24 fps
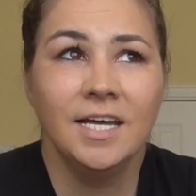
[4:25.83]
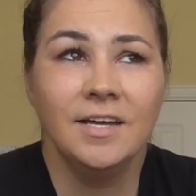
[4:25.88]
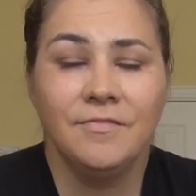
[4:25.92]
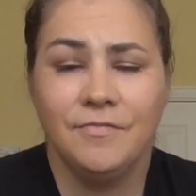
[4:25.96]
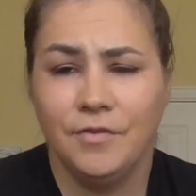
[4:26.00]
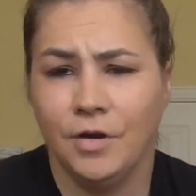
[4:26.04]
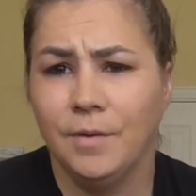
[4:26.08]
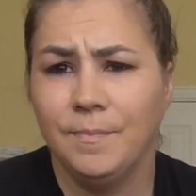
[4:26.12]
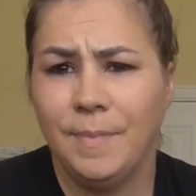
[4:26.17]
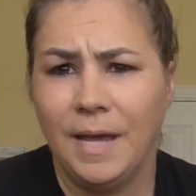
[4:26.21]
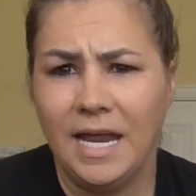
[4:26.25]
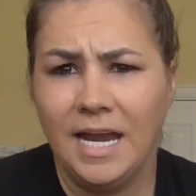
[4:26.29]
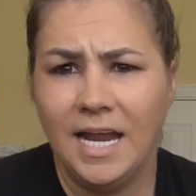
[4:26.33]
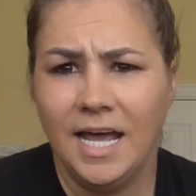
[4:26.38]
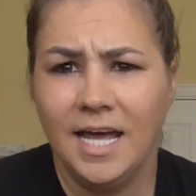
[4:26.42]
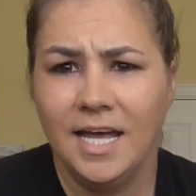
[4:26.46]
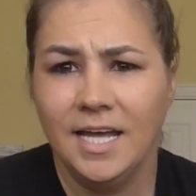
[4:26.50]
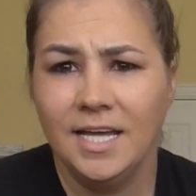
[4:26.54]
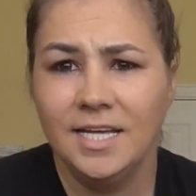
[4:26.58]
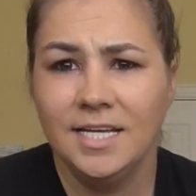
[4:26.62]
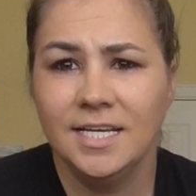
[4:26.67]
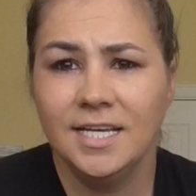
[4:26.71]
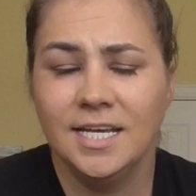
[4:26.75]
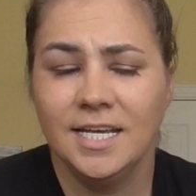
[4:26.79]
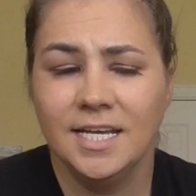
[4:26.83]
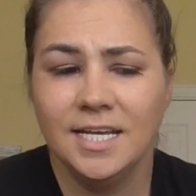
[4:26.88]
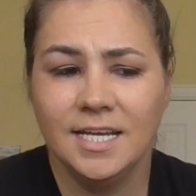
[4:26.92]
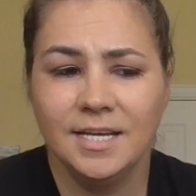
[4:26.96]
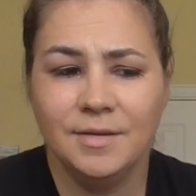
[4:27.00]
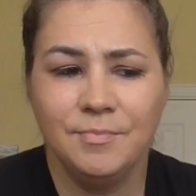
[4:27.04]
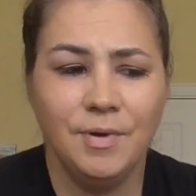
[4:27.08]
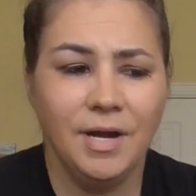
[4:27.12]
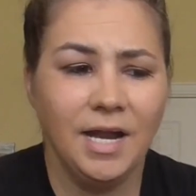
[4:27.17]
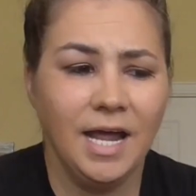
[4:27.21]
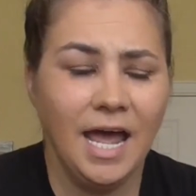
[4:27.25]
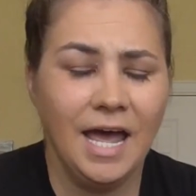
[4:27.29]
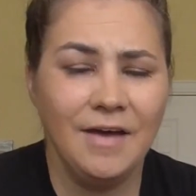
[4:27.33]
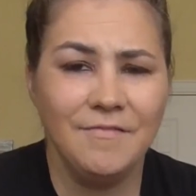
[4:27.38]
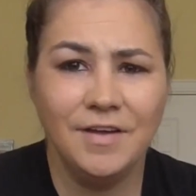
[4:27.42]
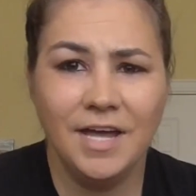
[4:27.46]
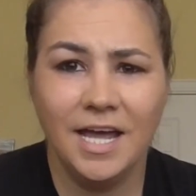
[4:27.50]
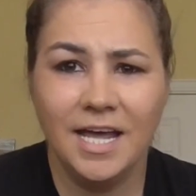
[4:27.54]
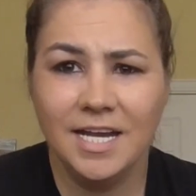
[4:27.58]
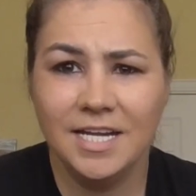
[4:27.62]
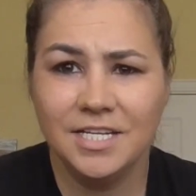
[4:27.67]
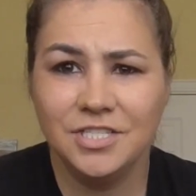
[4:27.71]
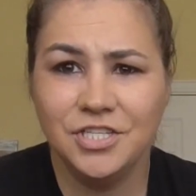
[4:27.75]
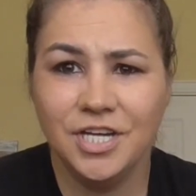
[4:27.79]
for a beta, but I haven't
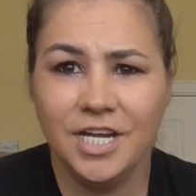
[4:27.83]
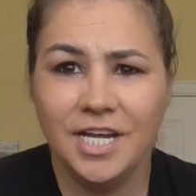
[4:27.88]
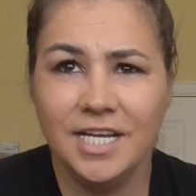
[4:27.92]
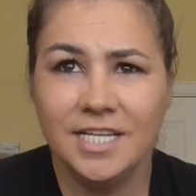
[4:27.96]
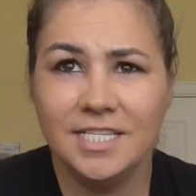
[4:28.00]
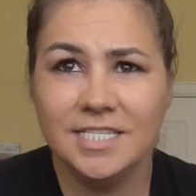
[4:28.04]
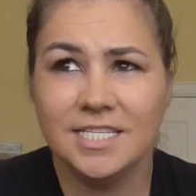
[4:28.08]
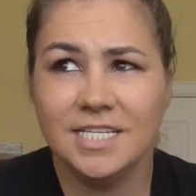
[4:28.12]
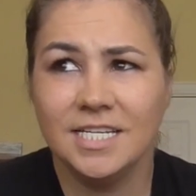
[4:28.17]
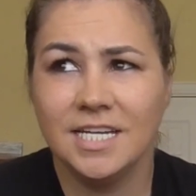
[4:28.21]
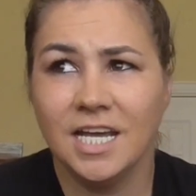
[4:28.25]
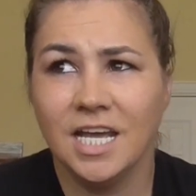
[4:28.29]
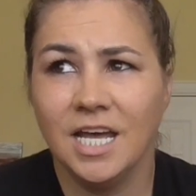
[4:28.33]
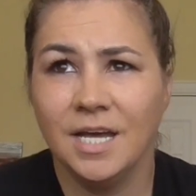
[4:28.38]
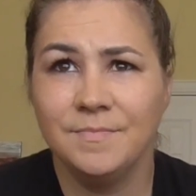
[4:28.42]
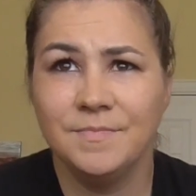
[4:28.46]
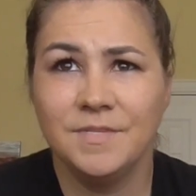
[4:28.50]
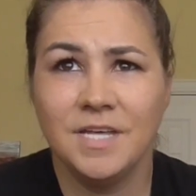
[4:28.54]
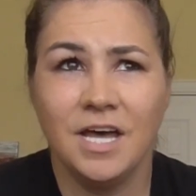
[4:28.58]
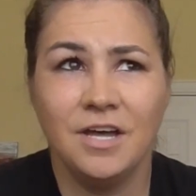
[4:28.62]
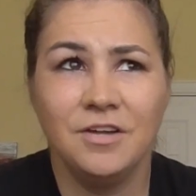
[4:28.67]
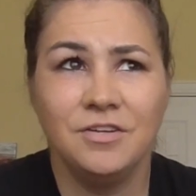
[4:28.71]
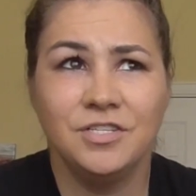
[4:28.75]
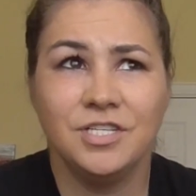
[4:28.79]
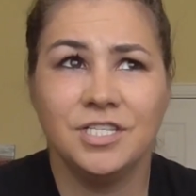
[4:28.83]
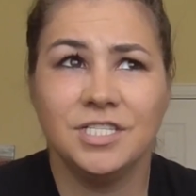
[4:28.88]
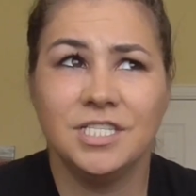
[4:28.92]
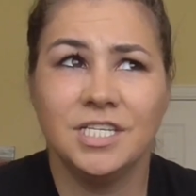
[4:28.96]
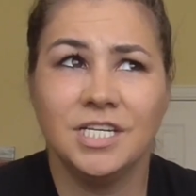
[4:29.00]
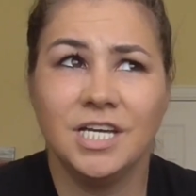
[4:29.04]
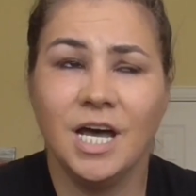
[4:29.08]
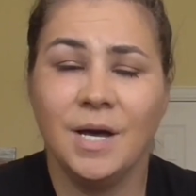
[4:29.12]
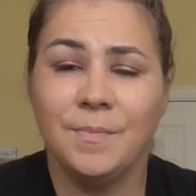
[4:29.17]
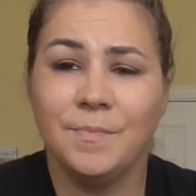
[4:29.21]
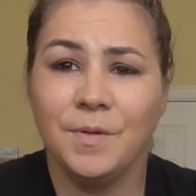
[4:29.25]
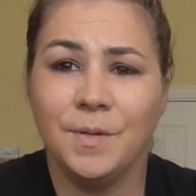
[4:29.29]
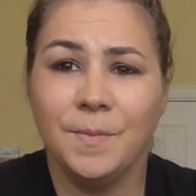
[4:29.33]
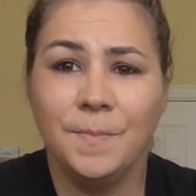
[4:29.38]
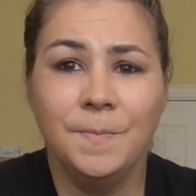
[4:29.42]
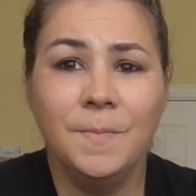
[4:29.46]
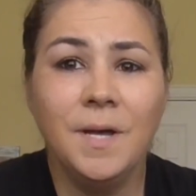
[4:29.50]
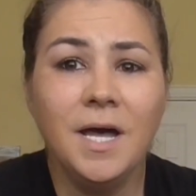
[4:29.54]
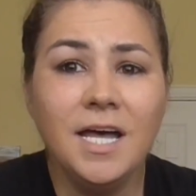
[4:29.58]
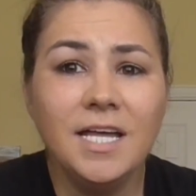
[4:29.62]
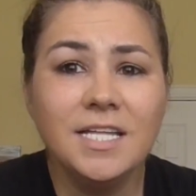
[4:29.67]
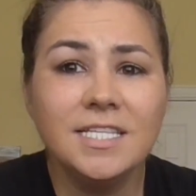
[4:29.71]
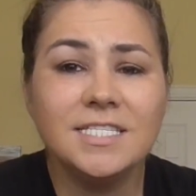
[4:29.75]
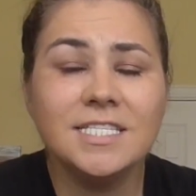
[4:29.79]
had a chance, and it comes out in just a couple of
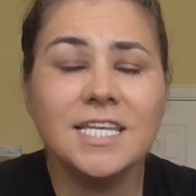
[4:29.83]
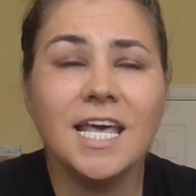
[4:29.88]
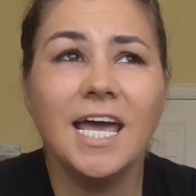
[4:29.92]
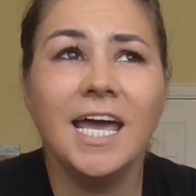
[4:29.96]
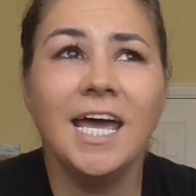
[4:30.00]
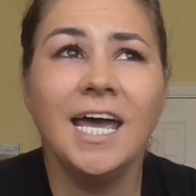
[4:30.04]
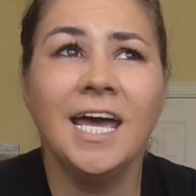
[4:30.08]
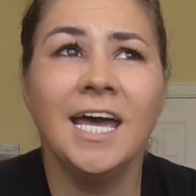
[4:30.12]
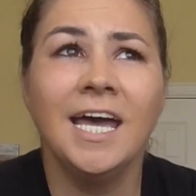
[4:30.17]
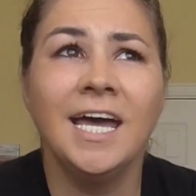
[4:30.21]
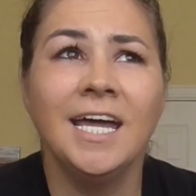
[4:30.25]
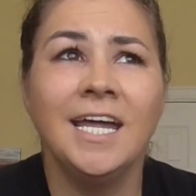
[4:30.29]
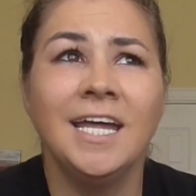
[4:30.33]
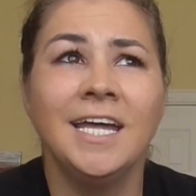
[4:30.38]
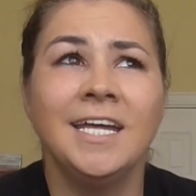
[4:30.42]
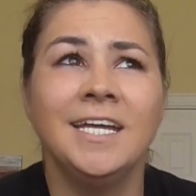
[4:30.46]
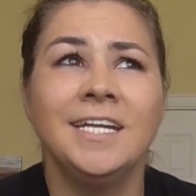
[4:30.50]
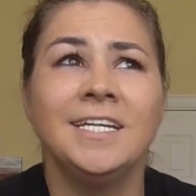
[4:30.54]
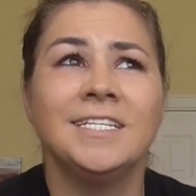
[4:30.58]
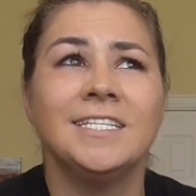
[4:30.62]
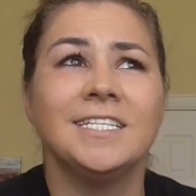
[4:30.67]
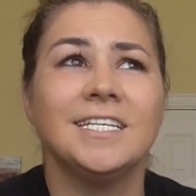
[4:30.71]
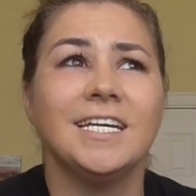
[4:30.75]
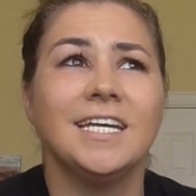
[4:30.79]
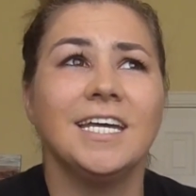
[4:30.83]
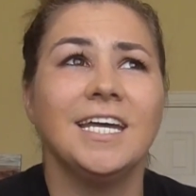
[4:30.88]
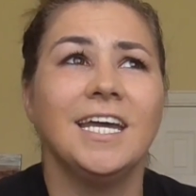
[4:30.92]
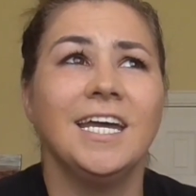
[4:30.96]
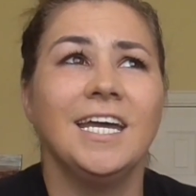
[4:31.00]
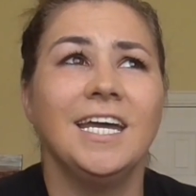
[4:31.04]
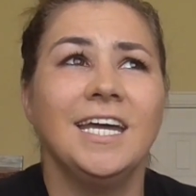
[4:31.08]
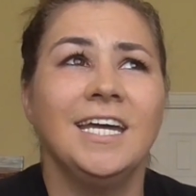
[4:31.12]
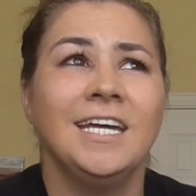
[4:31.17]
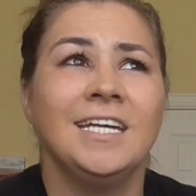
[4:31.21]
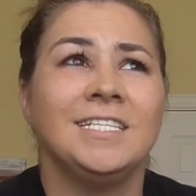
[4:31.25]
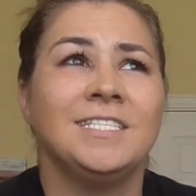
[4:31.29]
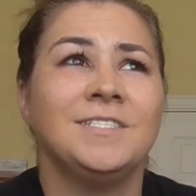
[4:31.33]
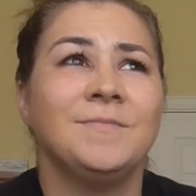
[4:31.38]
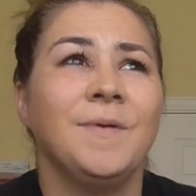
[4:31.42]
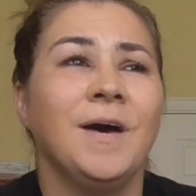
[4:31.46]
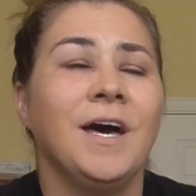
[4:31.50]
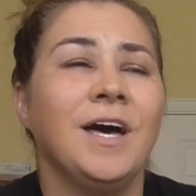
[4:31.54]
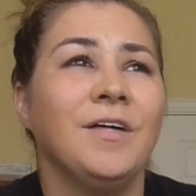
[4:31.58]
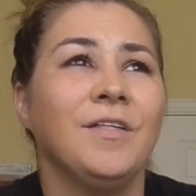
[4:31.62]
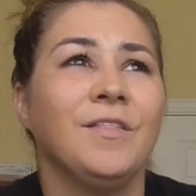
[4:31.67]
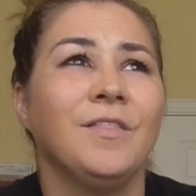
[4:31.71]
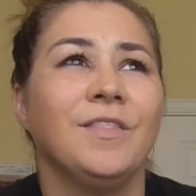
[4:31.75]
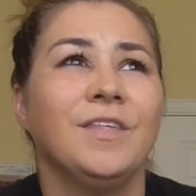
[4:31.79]
months, and it's
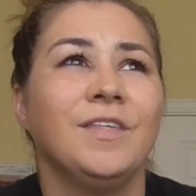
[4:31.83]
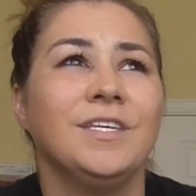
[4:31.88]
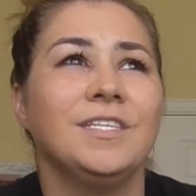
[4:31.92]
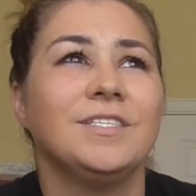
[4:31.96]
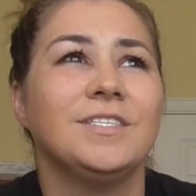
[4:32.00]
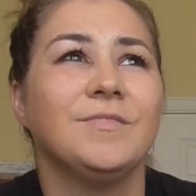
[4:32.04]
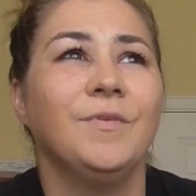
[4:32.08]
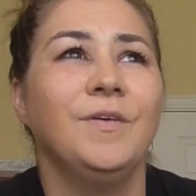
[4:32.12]
about this.